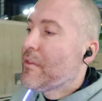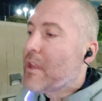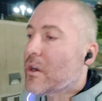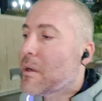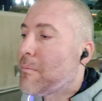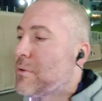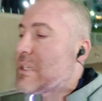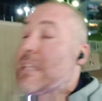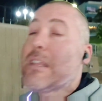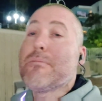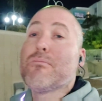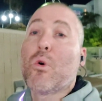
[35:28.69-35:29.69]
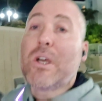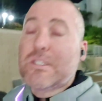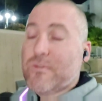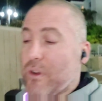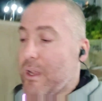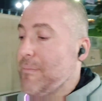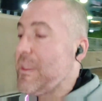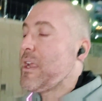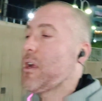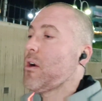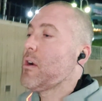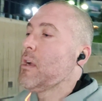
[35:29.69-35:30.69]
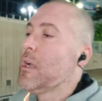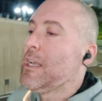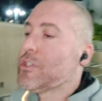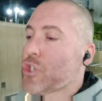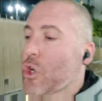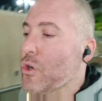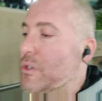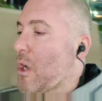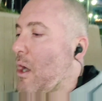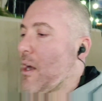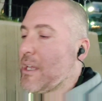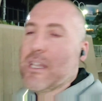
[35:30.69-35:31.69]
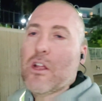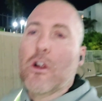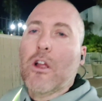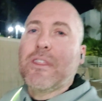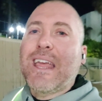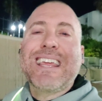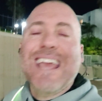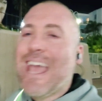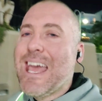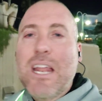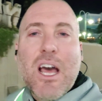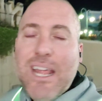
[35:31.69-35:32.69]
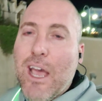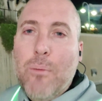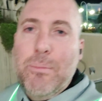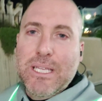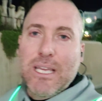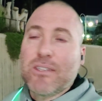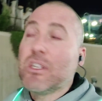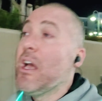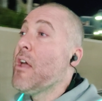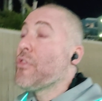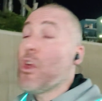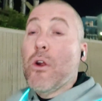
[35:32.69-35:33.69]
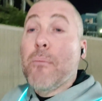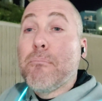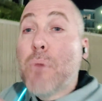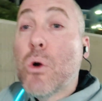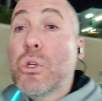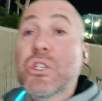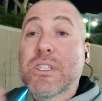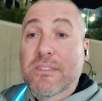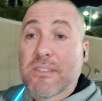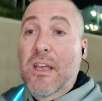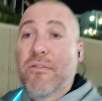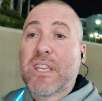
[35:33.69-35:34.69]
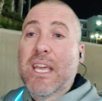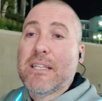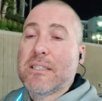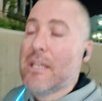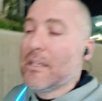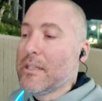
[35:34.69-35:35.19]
They're completely moist for him. They are turned on. They're they cannot help it. Their emotions have kicked in.